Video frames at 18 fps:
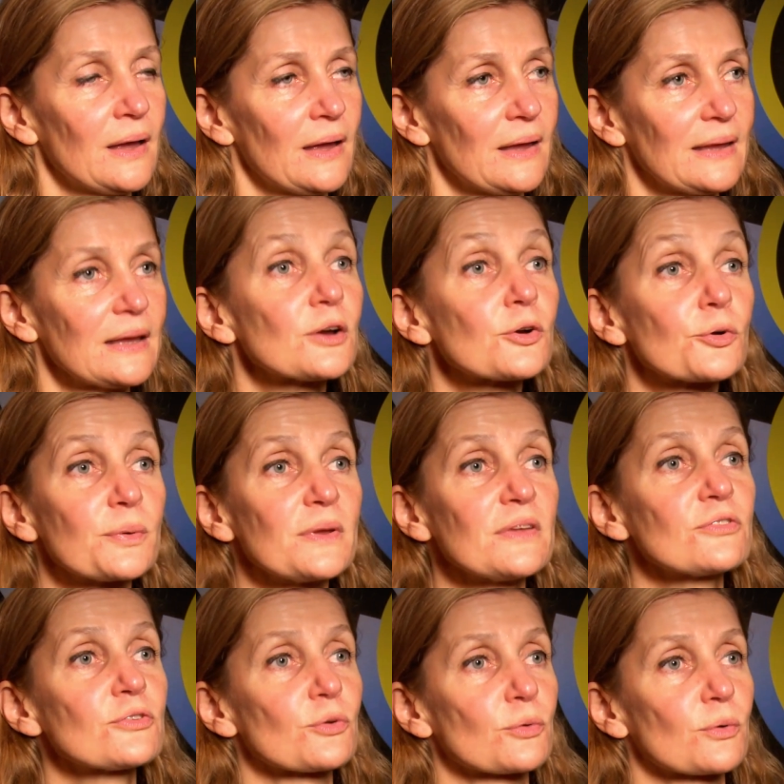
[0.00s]

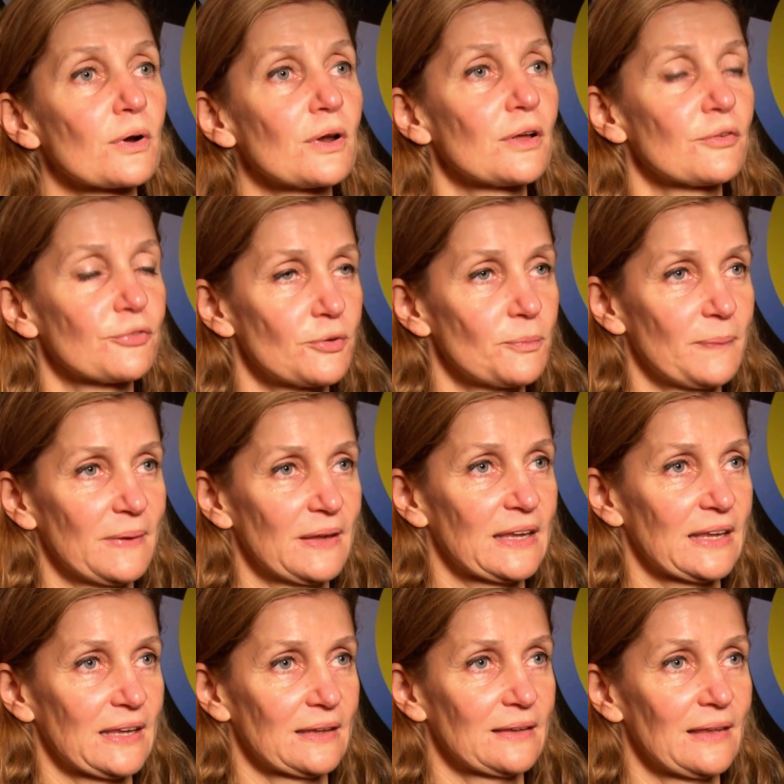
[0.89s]
increase the role of the
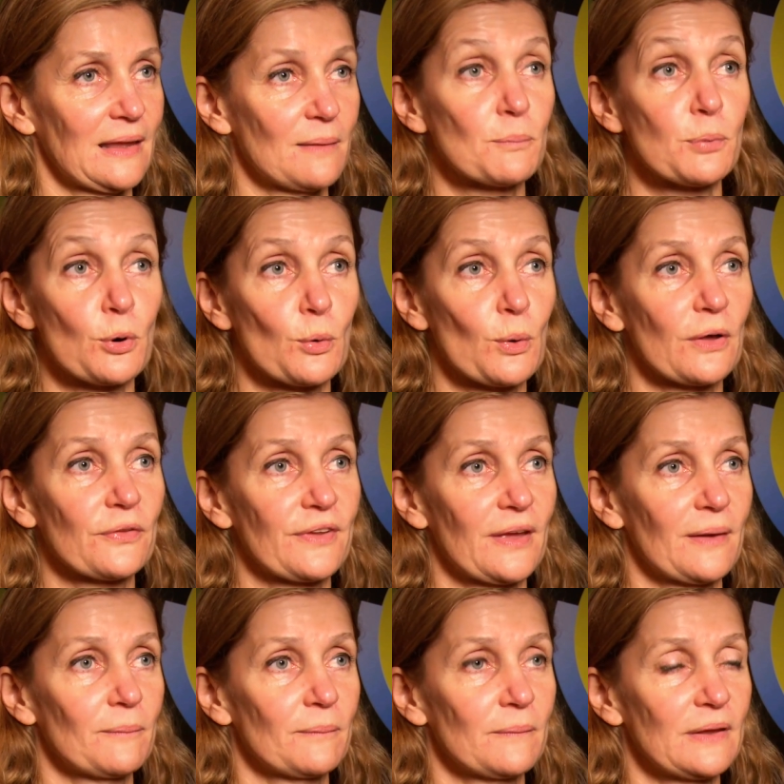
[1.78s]
patient, empower
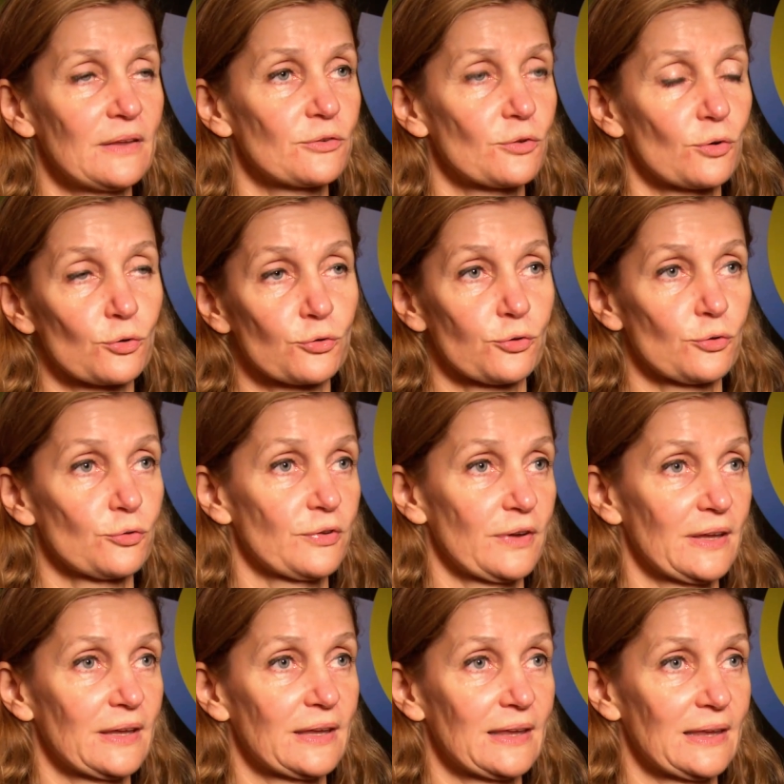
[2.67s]
them, is also
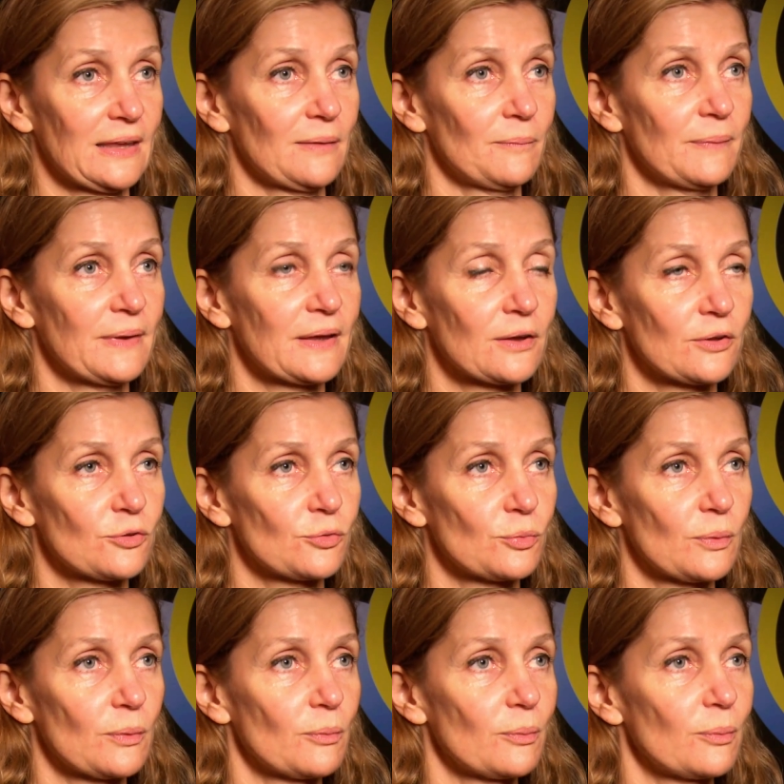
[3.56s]
very key, because
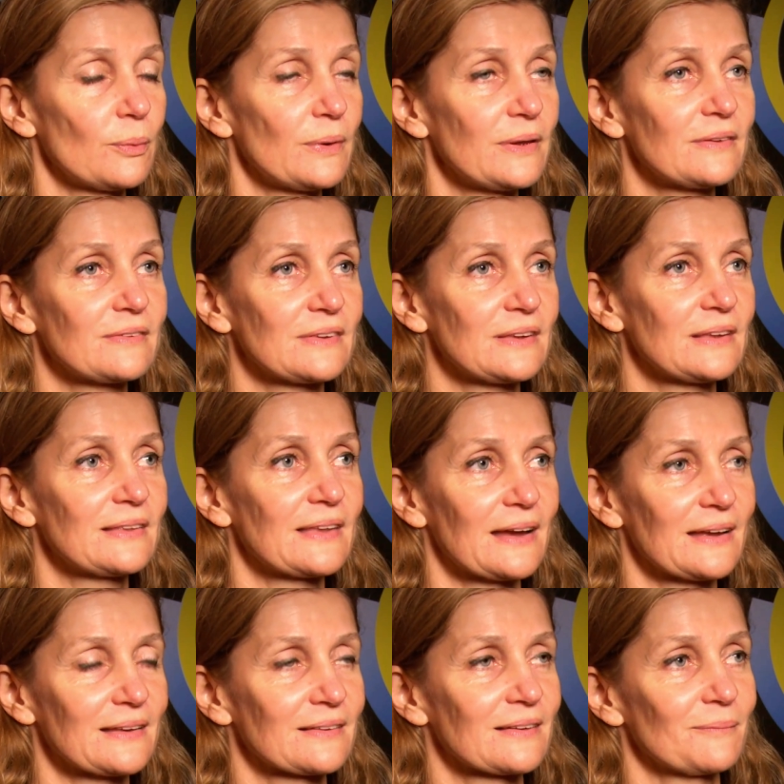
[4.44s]
we see
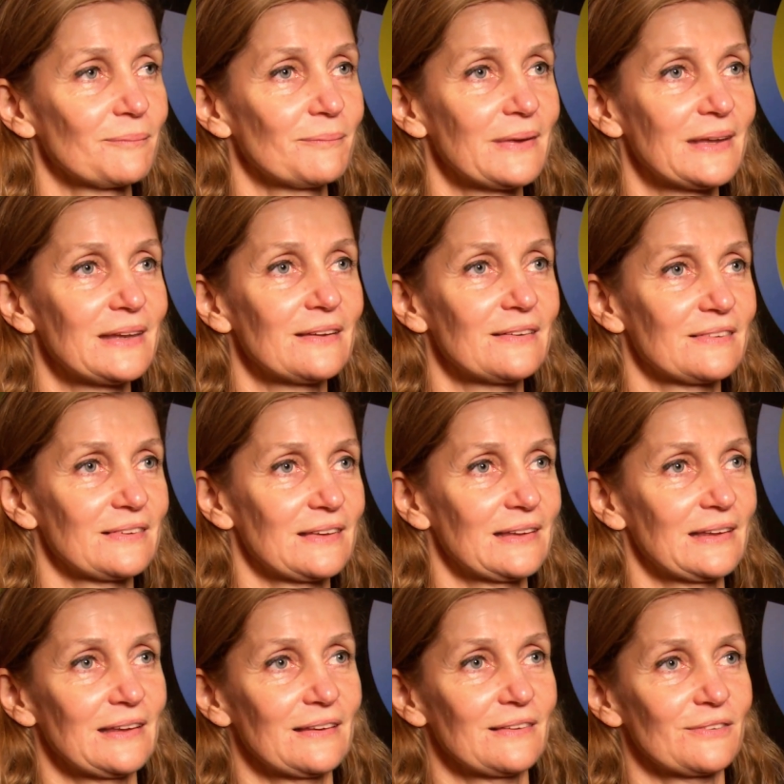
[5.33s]
that
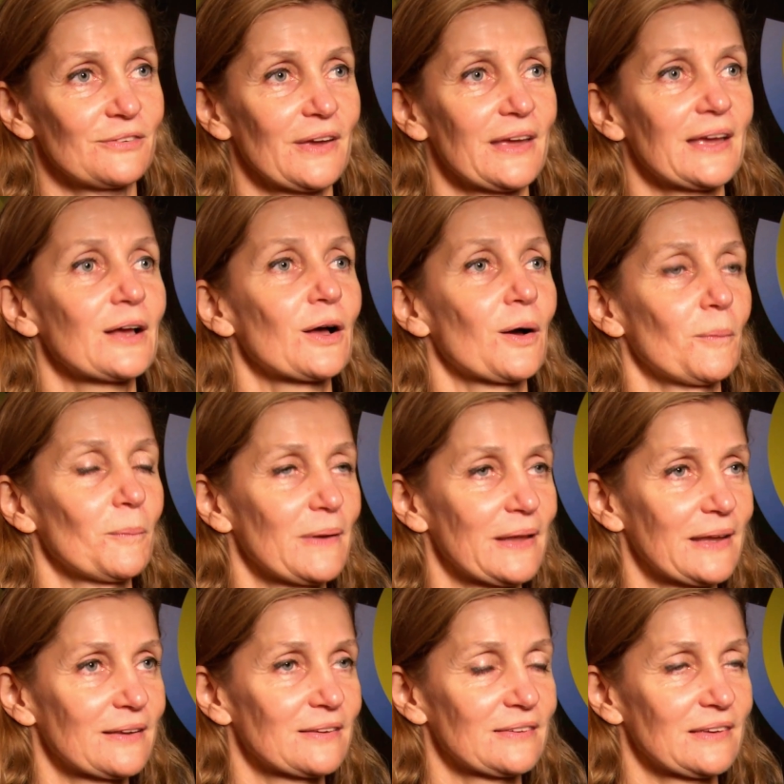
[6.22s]
medicine is very
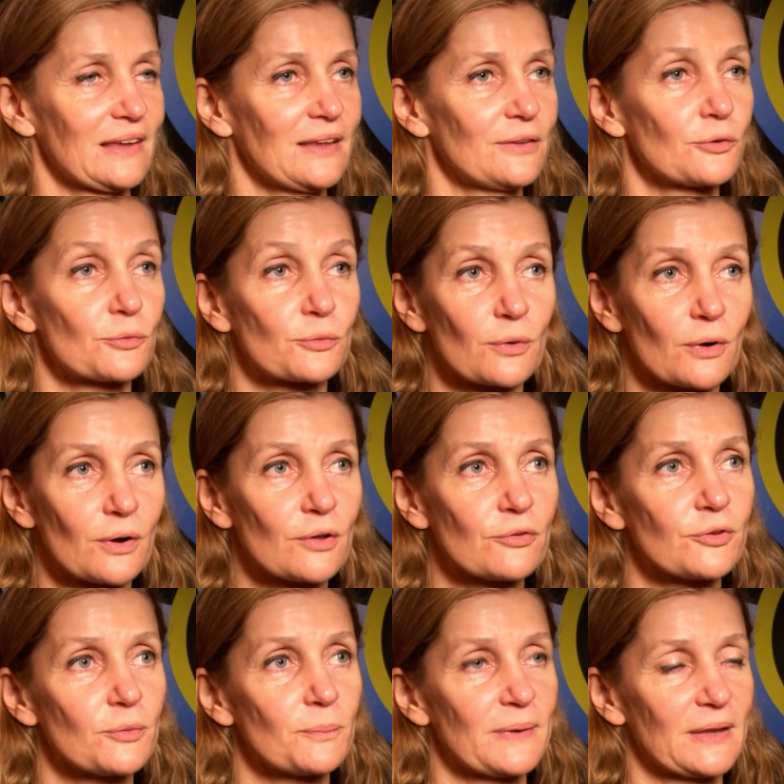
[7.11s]
complex and the role
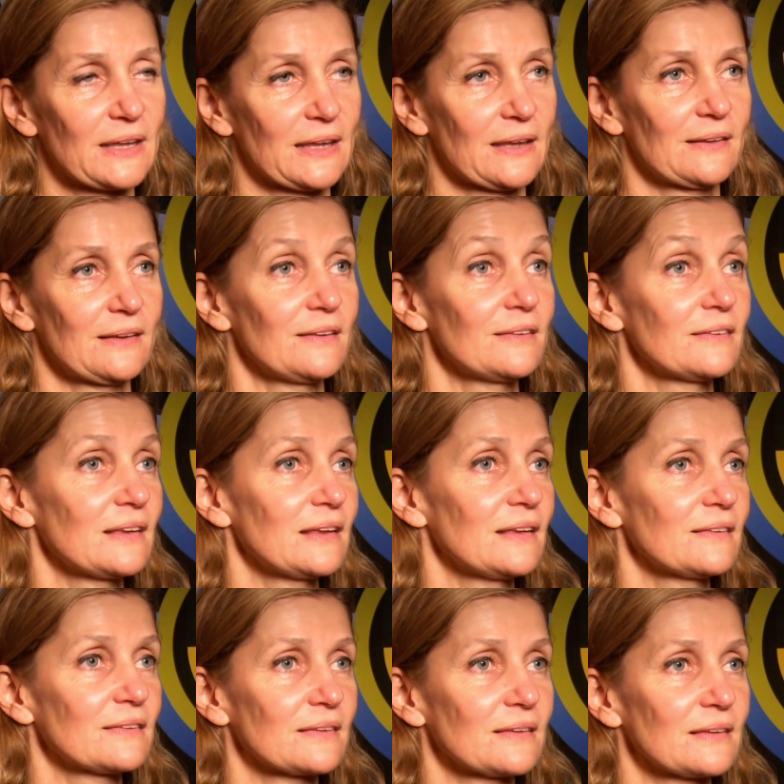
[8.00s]
of the patient
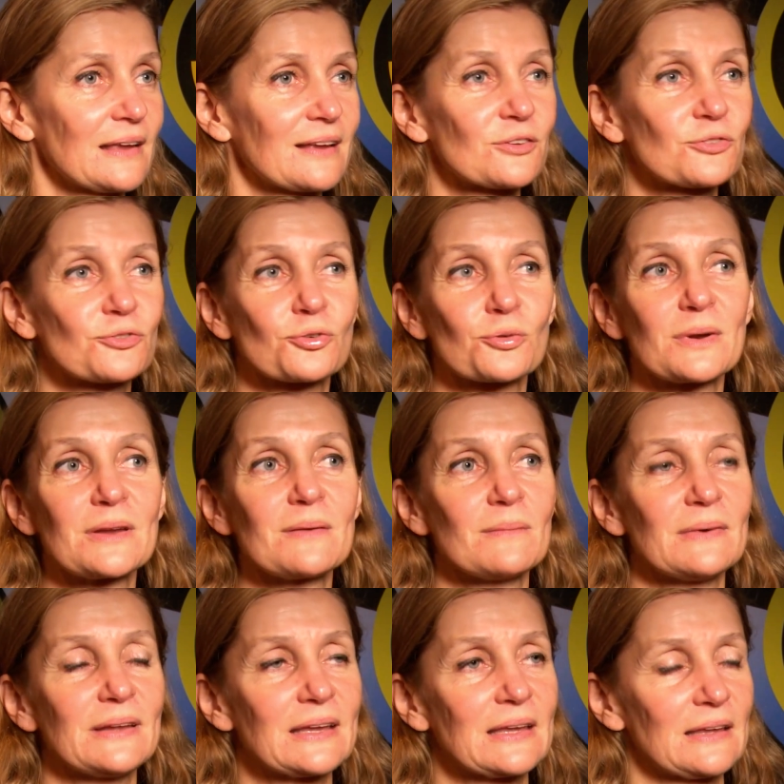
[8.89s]
is
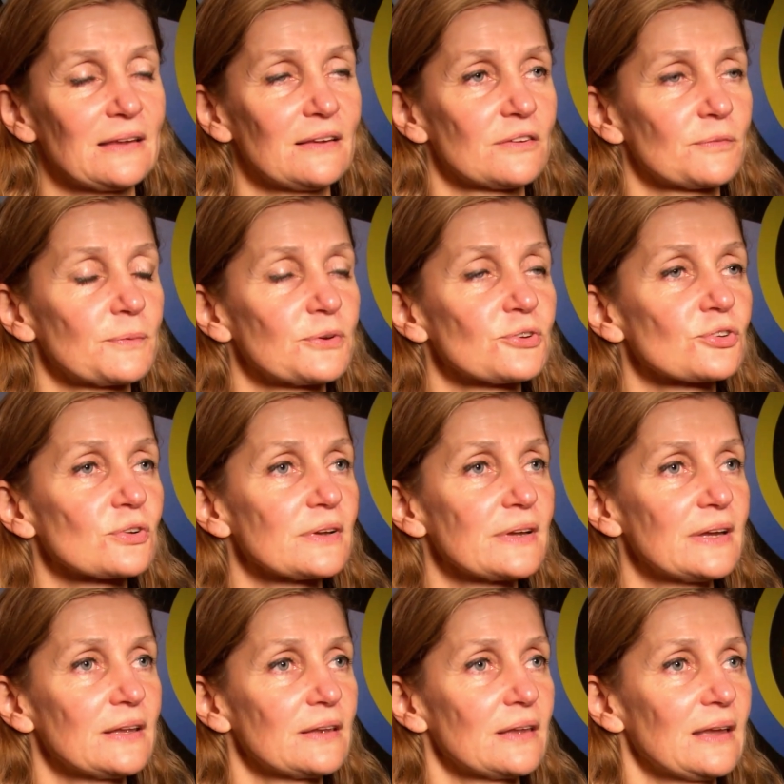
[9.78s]
extremely key,
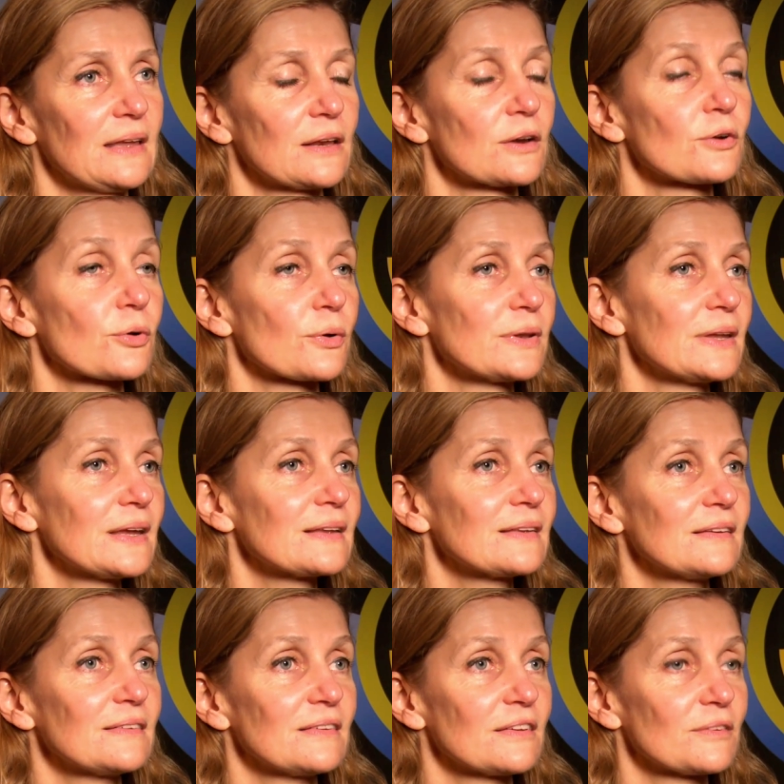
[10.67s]
especially in
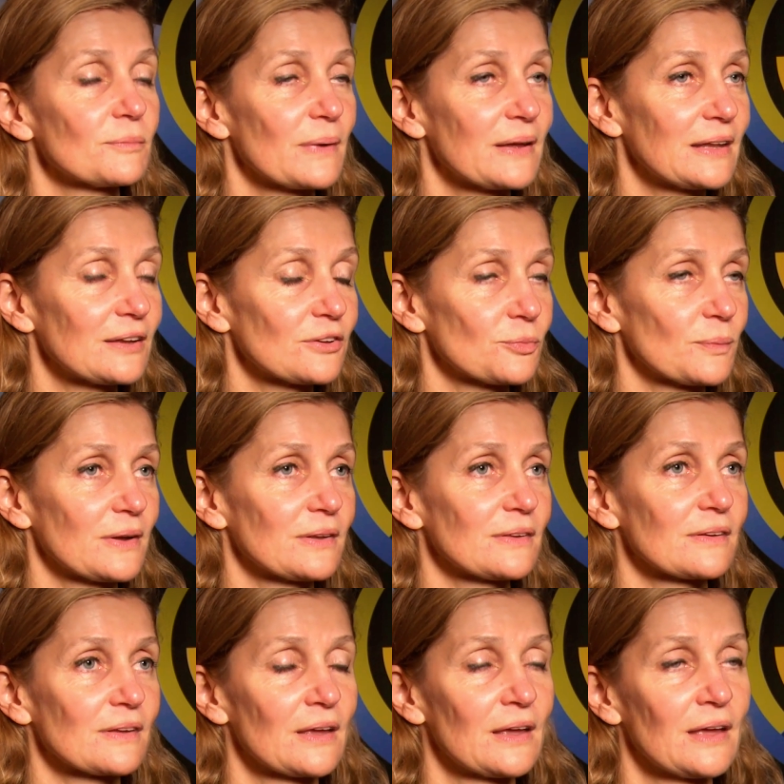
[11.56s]
chronic disease
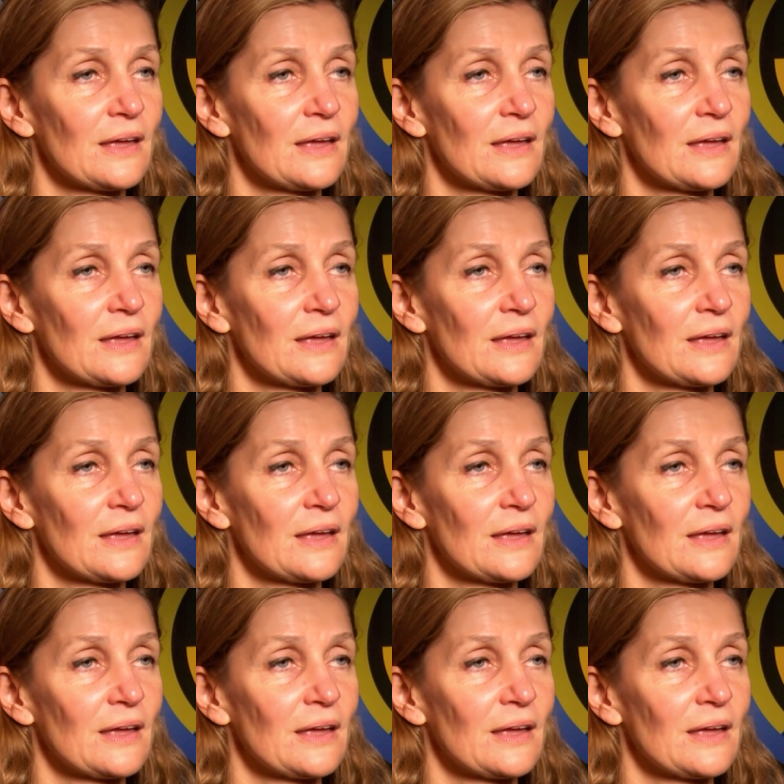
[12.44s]
management.